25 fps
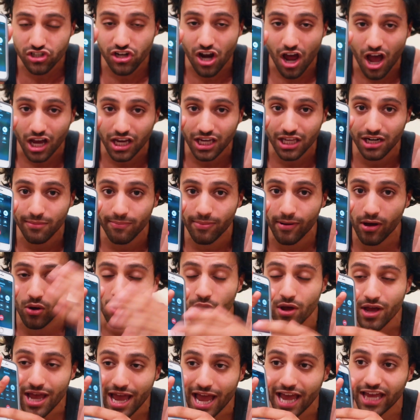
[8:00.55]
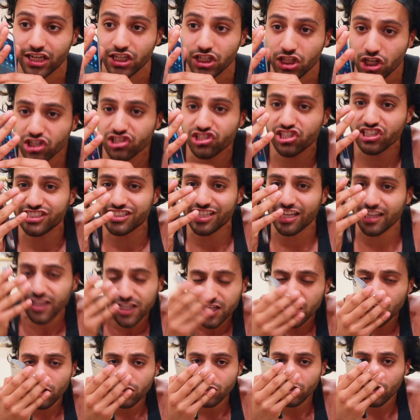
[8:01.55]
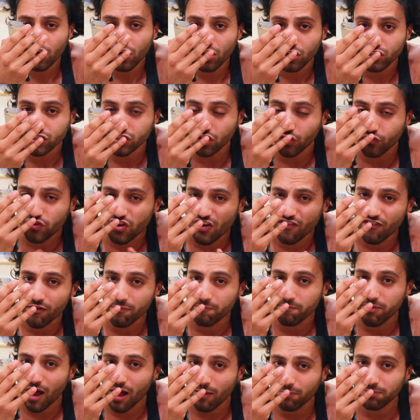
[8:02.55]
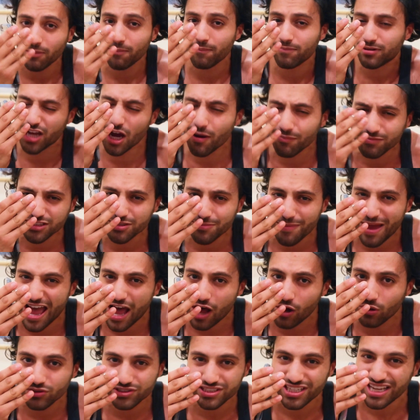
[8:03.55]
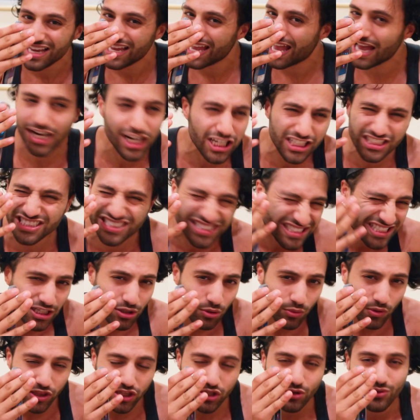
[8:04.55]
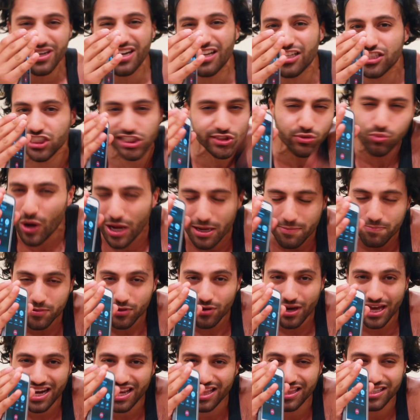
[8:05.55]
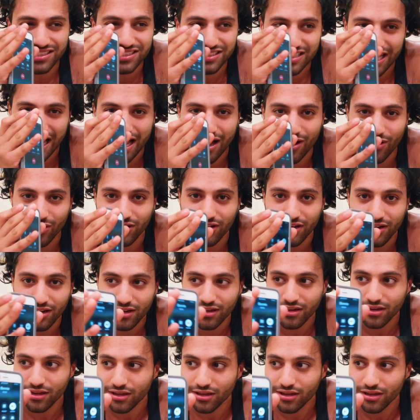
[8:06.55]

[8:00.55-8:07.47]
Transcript: you're talking about, and you're just a little girl. So if you have a problem, come to my house, and I'll deal with you, and I'll swipe you out of this town.